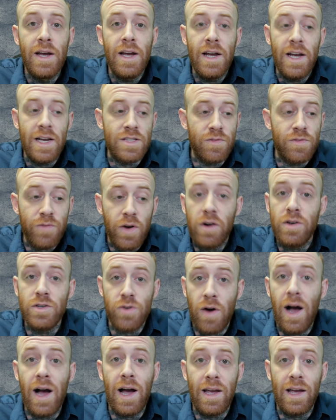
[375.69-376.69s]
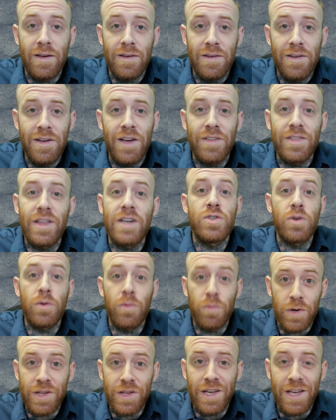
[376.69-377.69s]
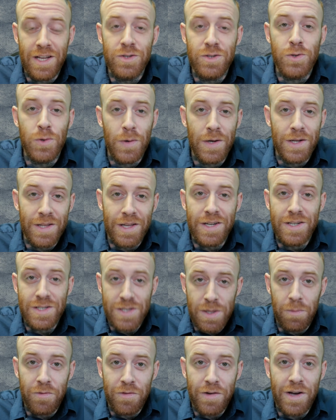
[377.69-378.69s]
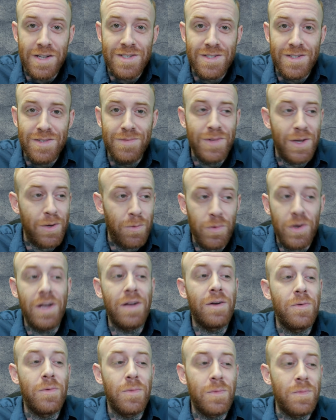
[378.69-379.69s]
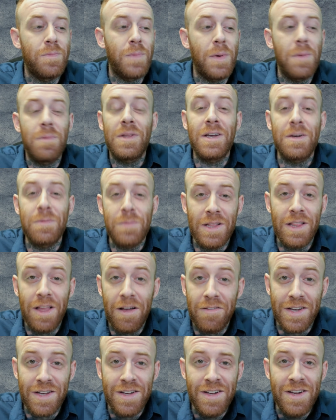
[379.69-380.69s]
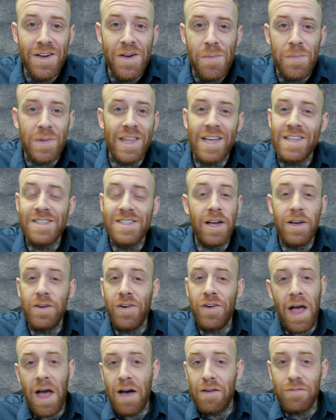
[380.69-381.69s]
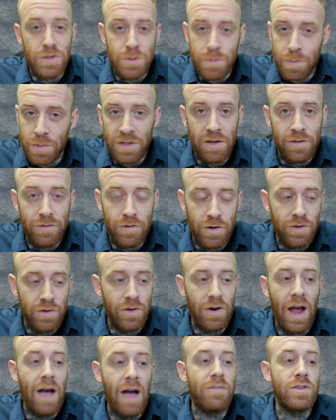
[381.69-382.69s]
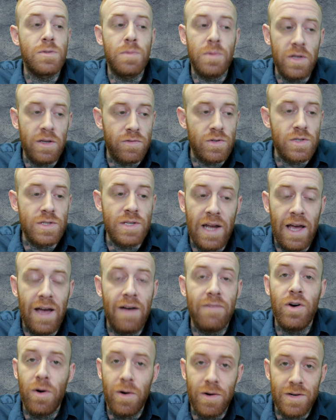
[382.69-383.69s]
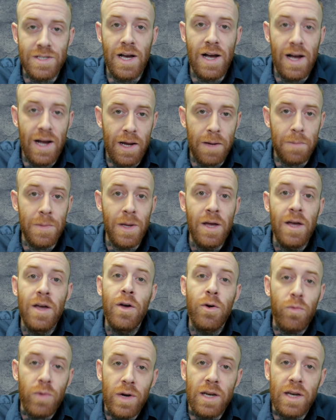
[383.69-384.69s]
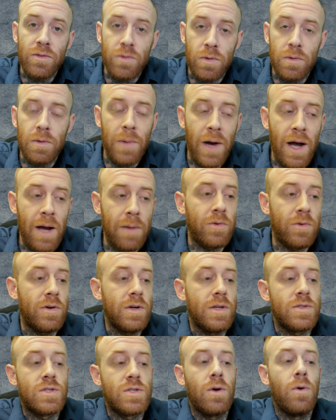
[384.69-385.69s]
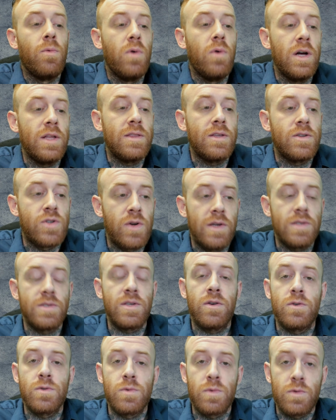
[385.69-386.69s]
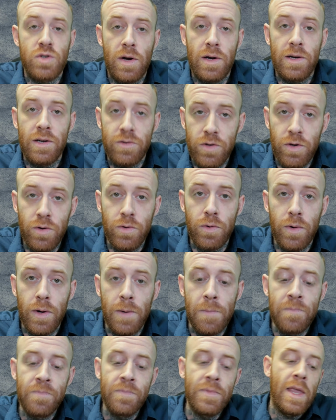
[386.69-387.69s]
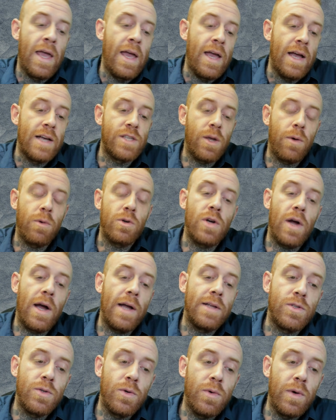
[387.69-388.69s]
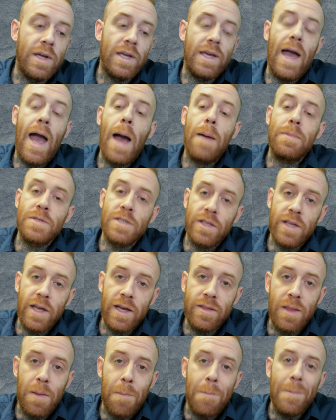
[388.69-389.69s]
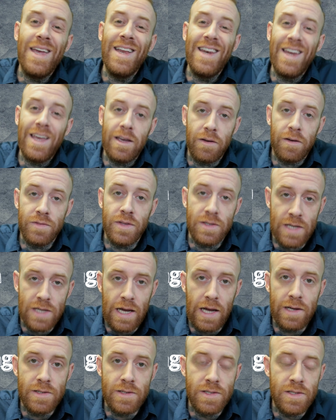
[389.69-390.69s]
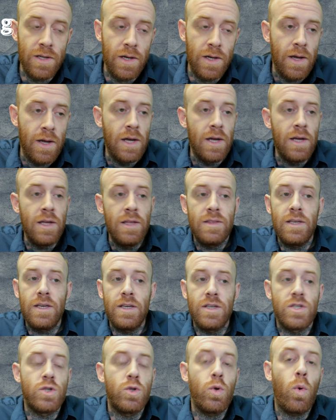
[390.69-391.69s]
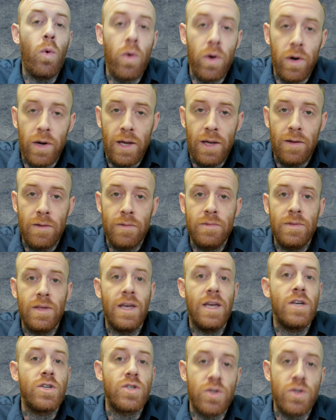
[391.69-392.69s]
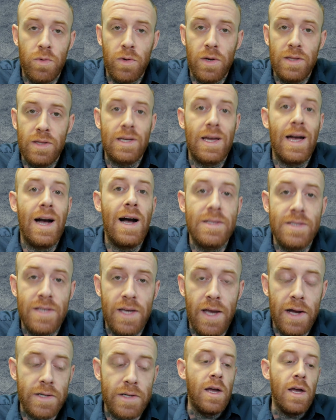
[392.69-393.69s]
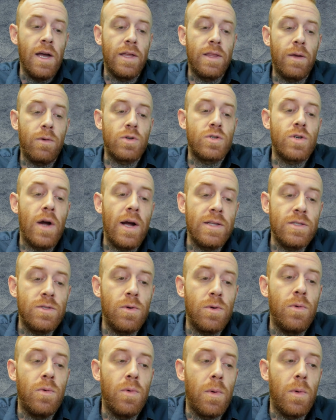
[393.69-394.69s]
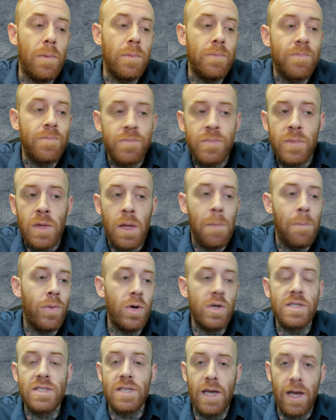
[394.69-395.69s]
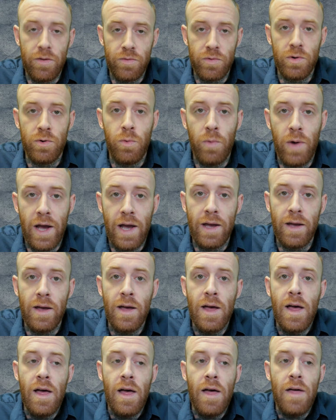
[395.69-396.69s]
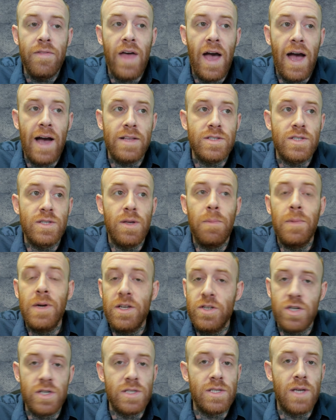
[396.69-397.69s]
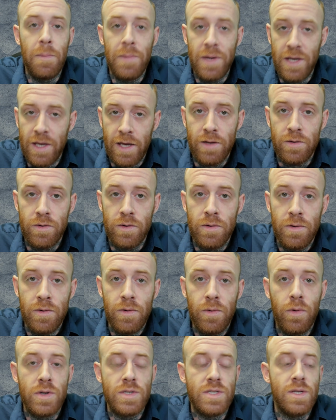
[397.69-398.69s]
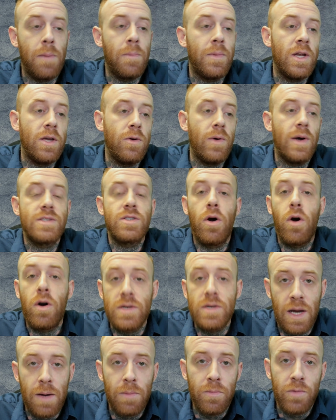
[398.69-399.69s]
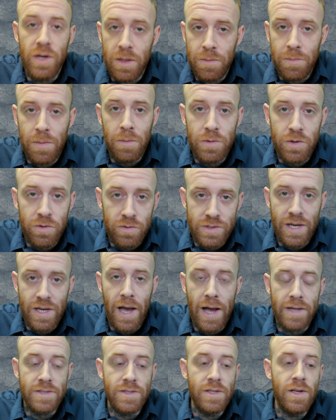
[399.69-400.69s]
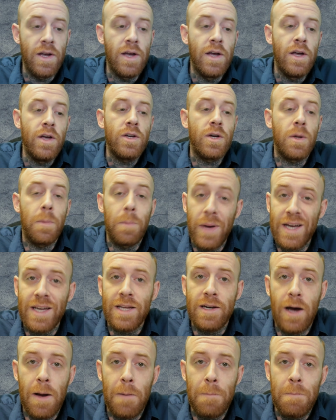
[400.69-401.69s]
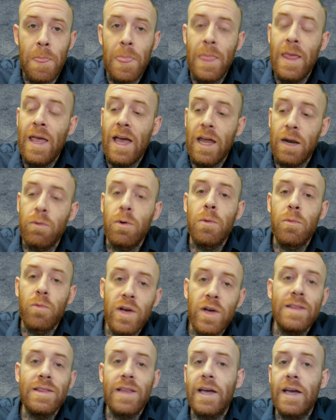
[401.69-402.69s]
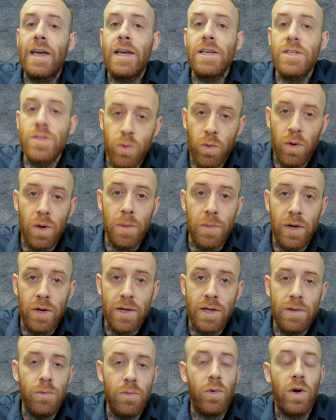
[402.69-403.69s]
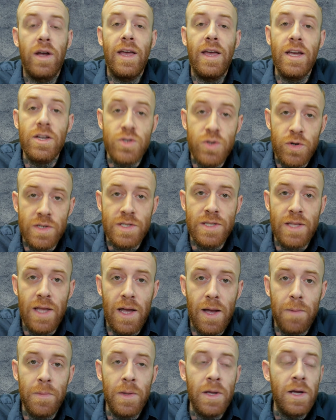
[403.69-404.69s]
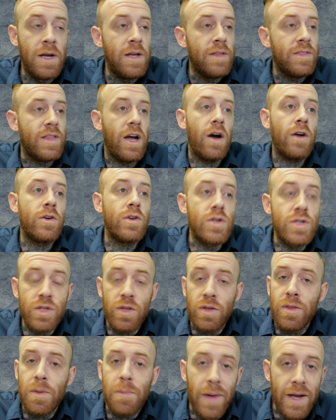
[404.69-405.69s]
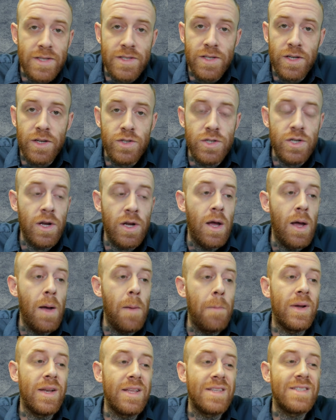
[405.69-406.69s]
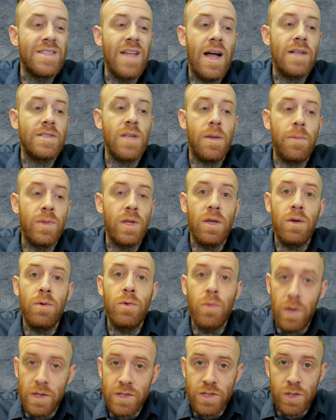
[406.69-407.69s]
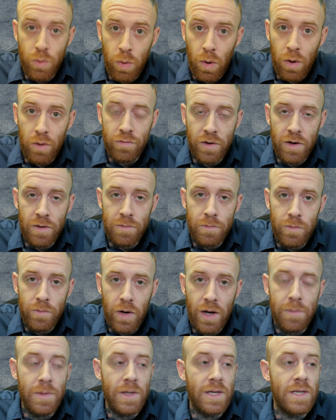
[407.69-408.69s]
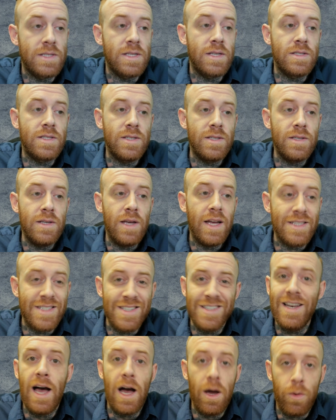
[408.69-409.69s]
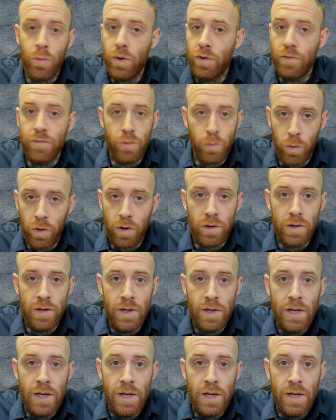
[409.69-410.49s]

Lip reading: It's very dry, unless you're really into it, like some of us. Like people like me love it, but that's not your average believer. Your average believer is going to have a hard time reading through the Bible. And so what the translators were trying to do is they were trying to encapsulate the meaning of the text, the story, the history, the context, and they were trying to put it together in a way that somebody just coming in or somebody who has a hard time reading biblical text could pick it up and it would read like a storybook where it interests them. They understood the message, but it's not something you would want to quote from, right? Because it's not word for word.